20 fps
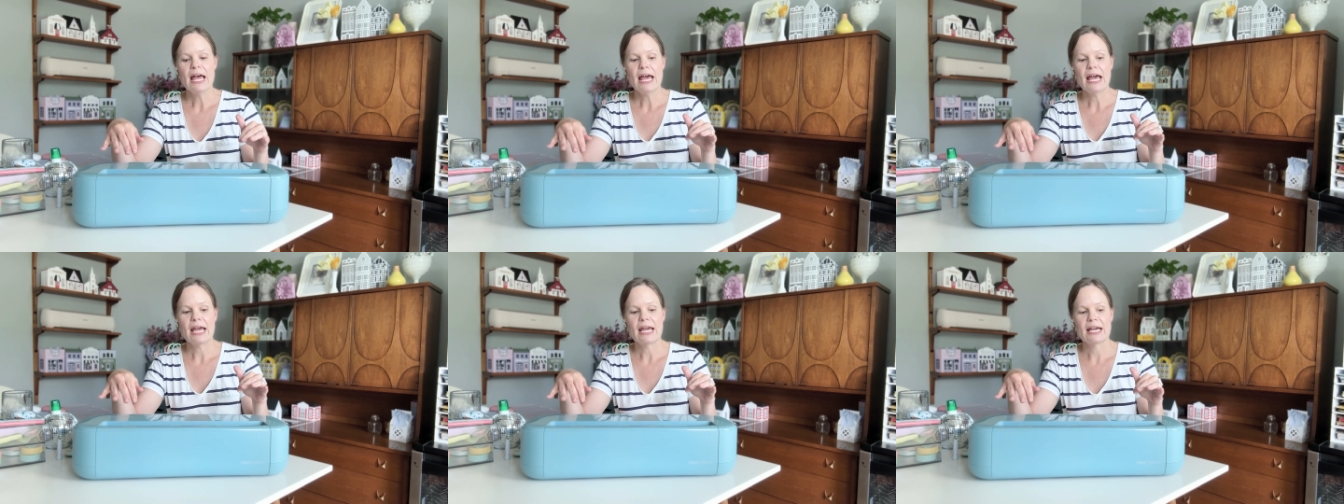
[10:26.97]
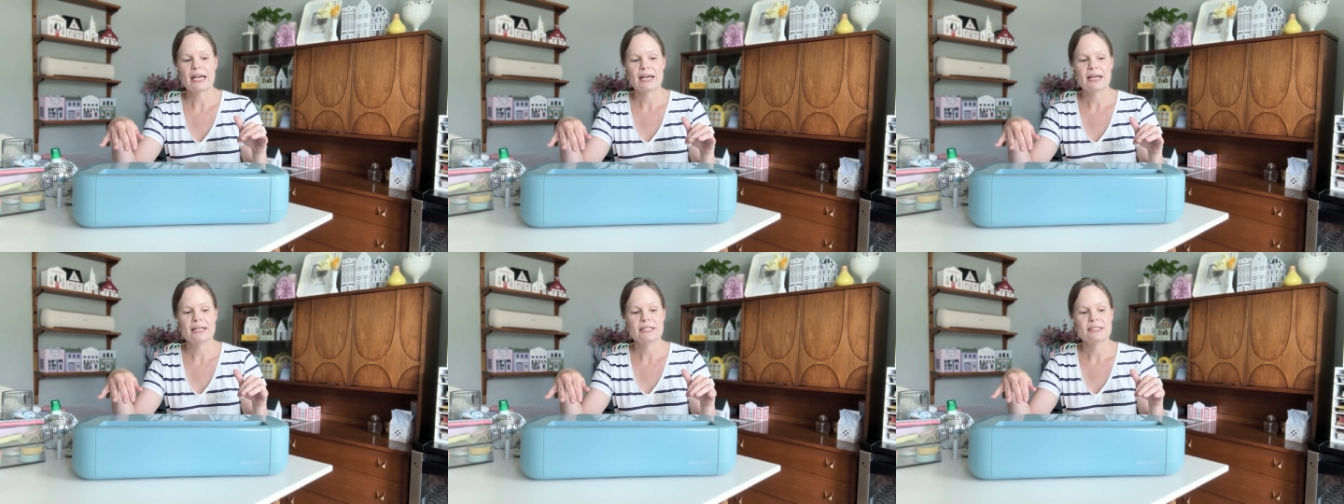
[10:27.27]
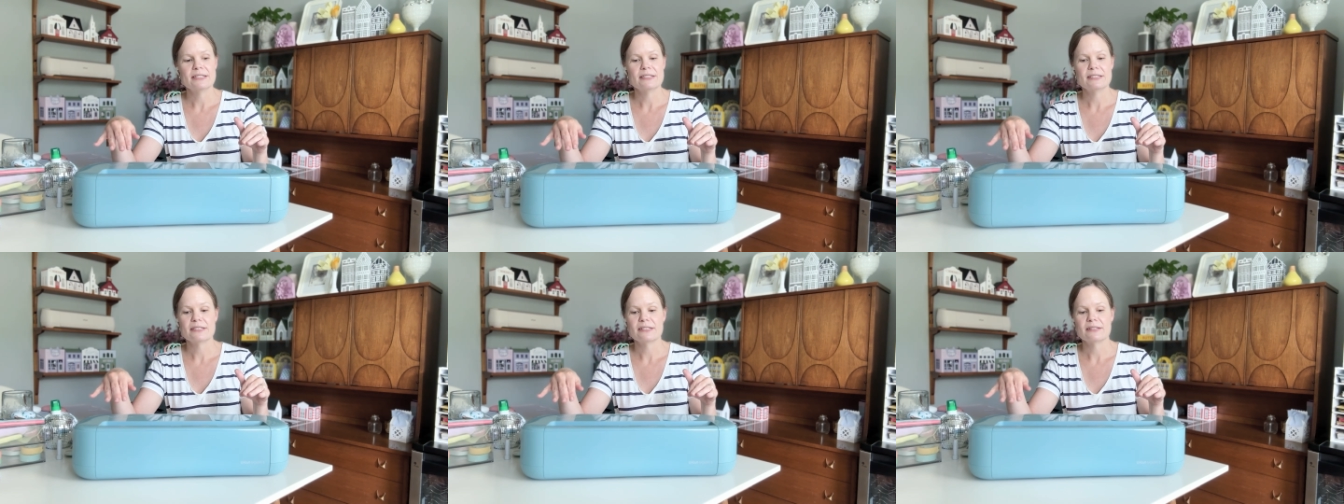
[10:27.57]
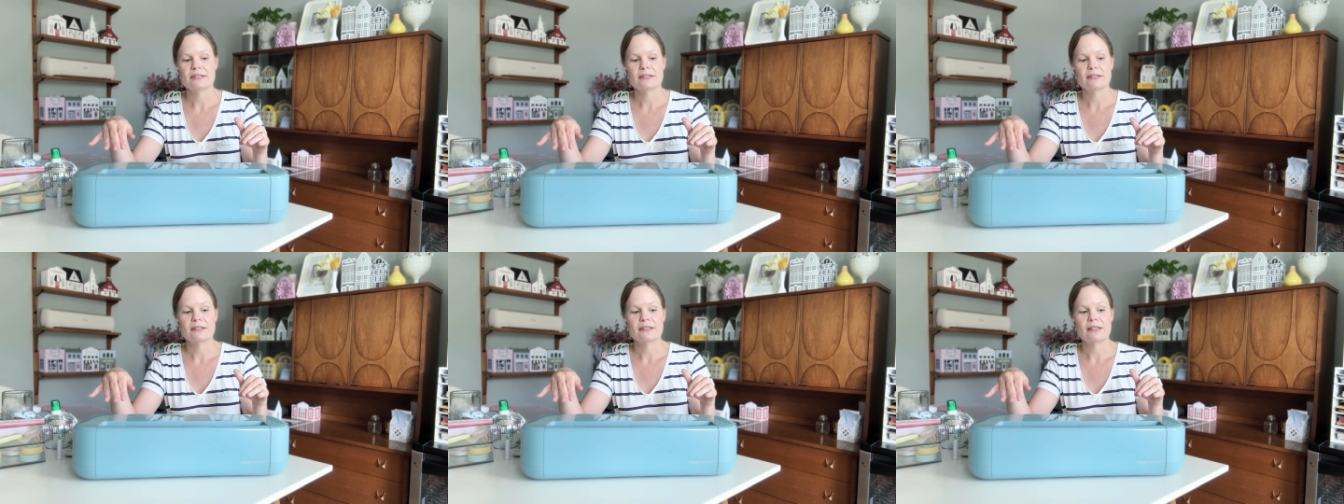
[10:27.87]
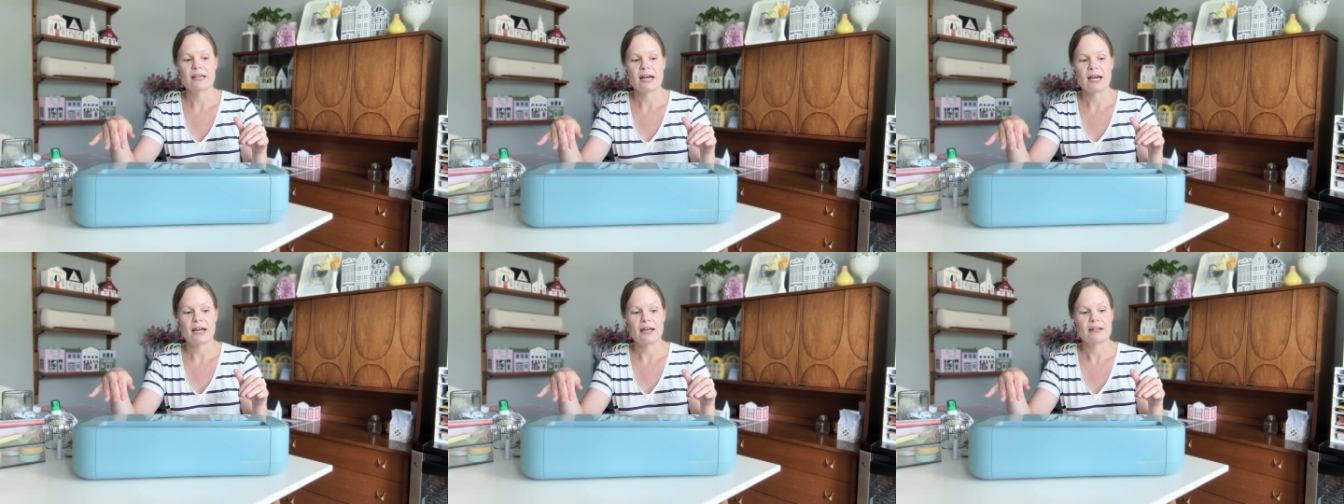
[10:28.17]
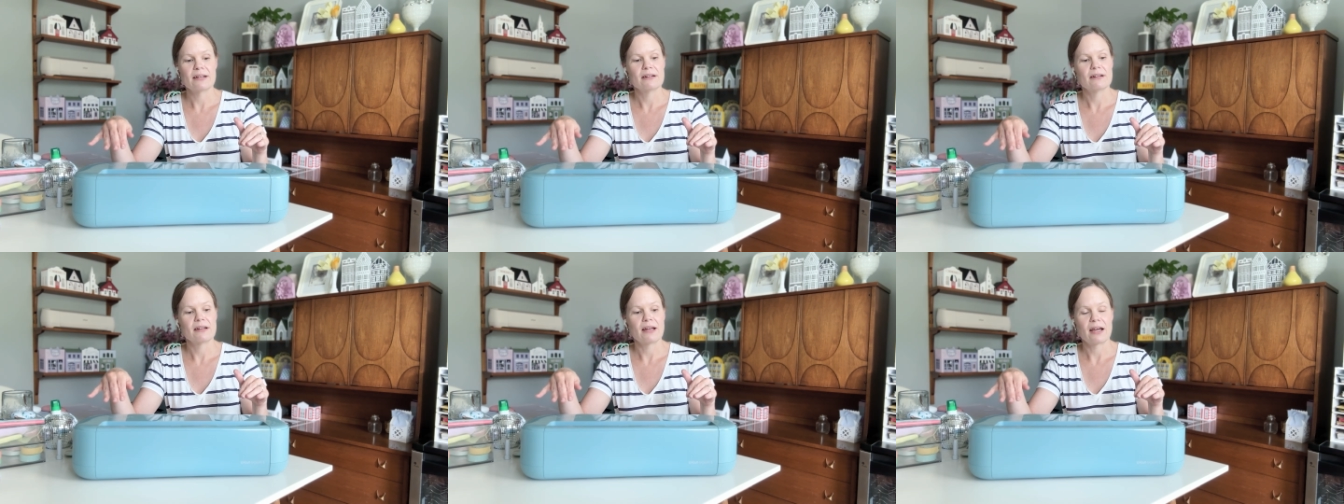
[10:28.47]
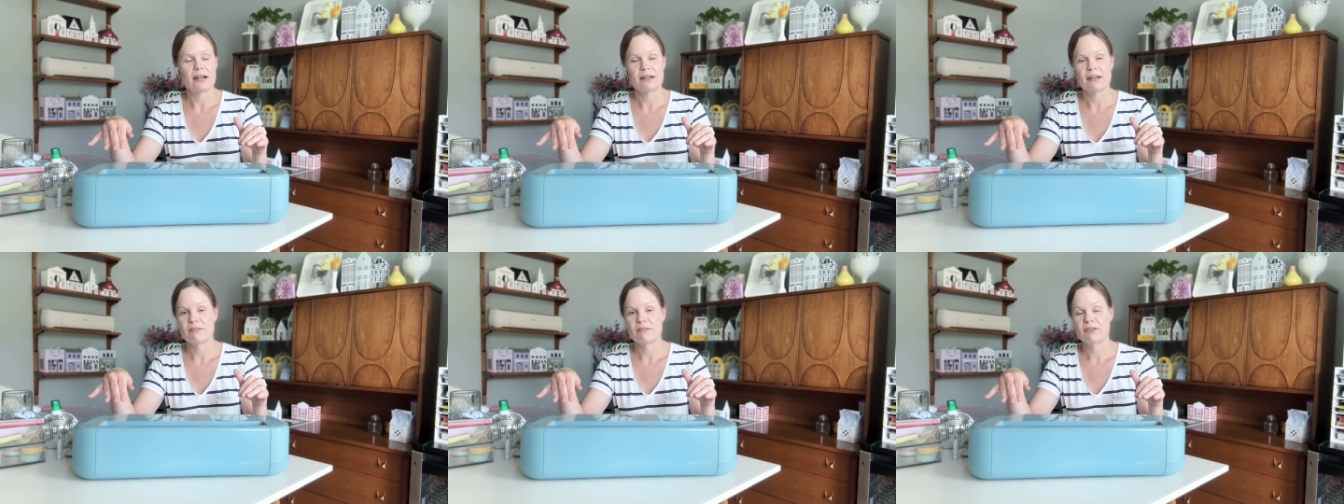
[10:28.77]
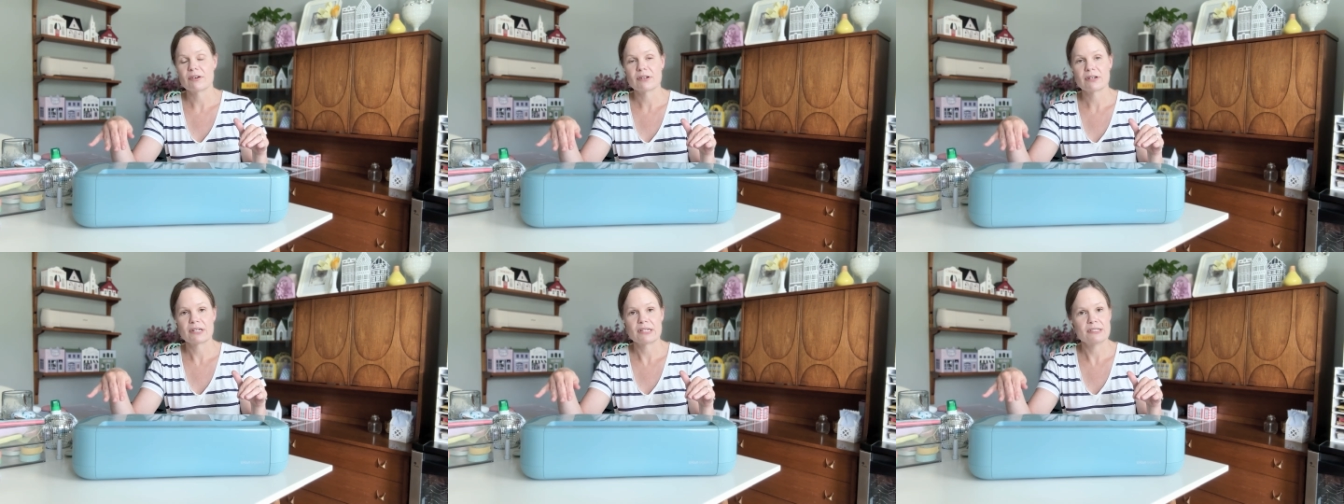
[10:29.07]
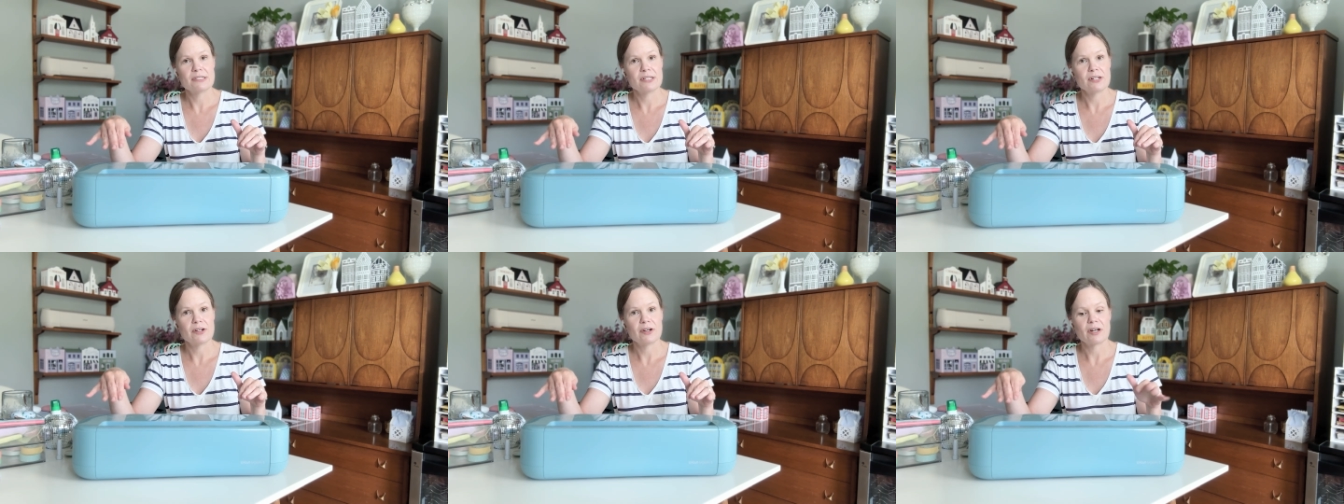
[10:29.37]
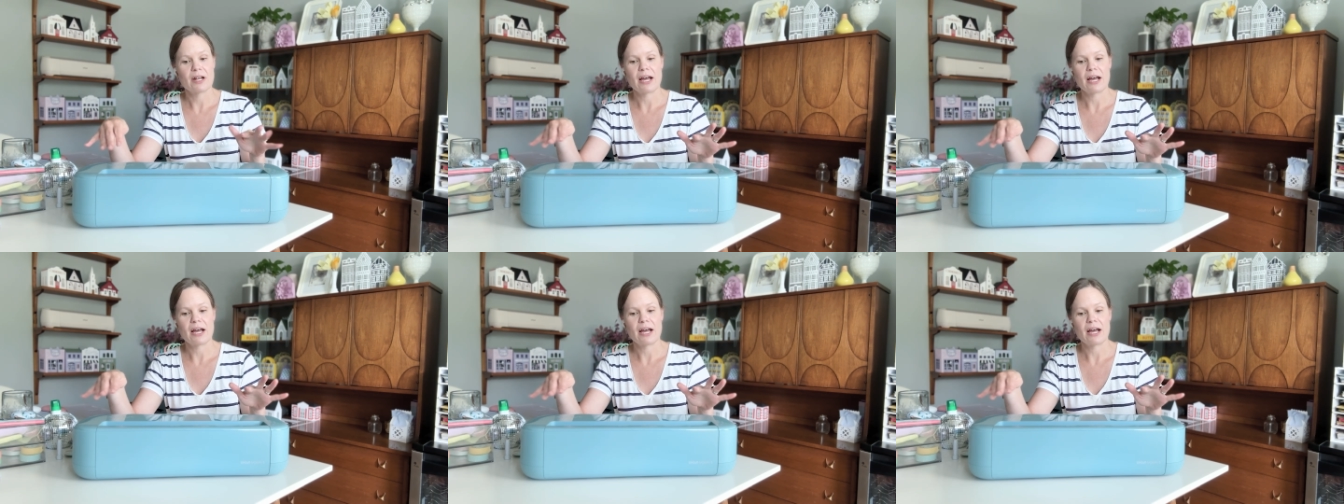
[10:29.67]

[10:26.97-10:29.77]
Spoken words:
and that I never considered.